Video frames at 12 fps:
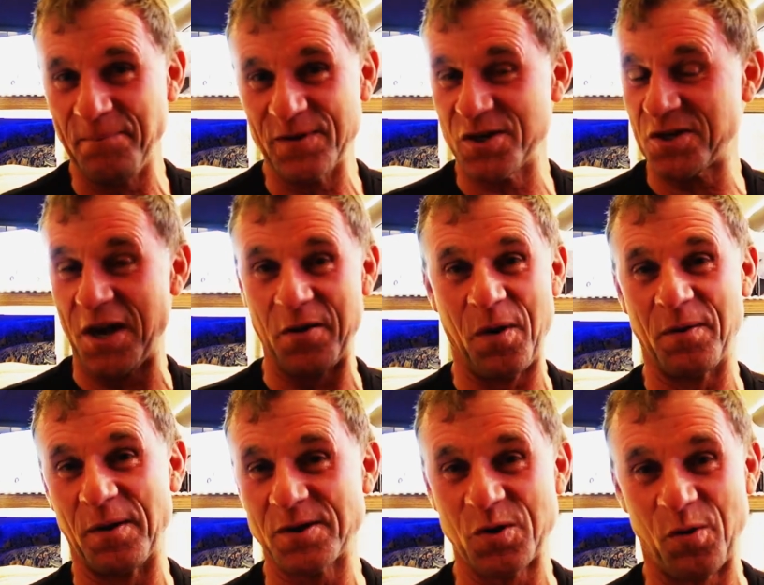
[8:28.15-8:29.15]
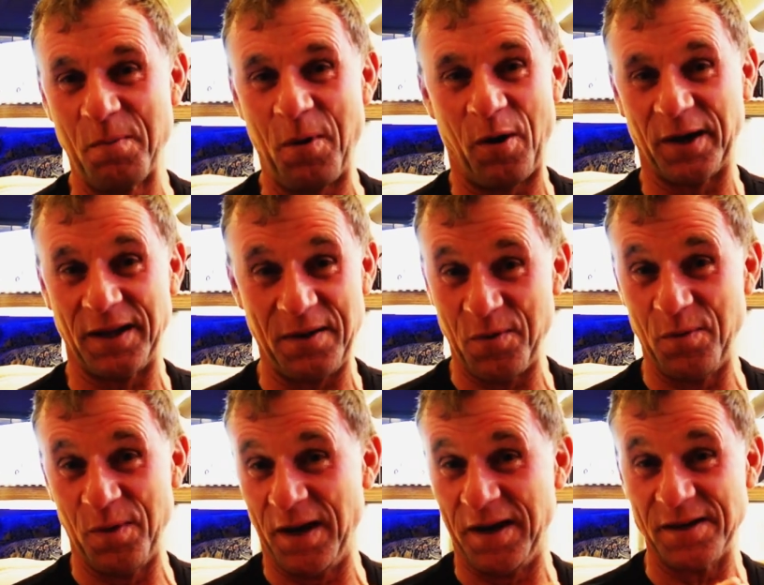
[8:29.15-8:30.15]
Just go to Old Oaks Touring Park and they
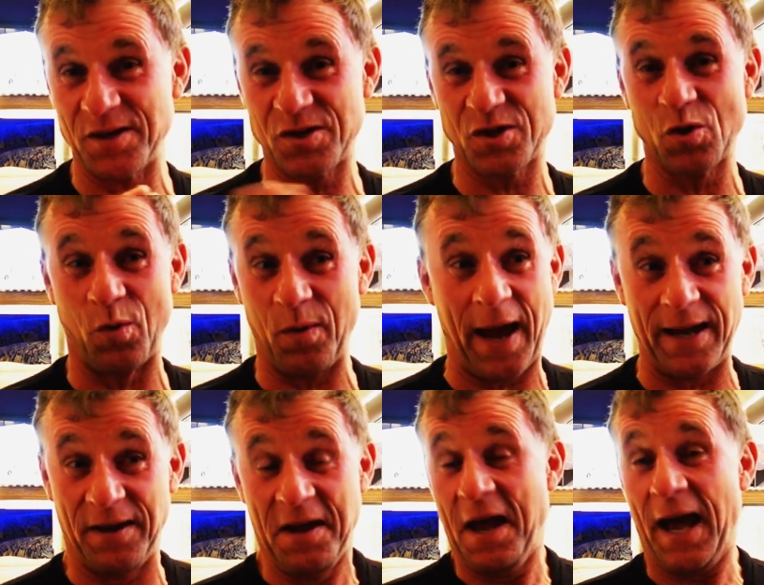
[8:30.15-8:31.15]
will sort you out.